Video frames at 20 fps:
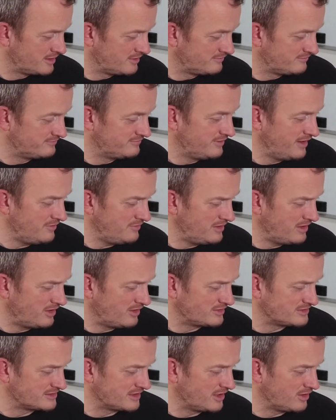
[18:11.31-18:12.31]
Very
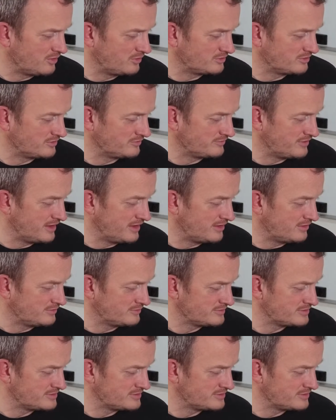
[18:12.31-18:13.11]
hard to get hold of now.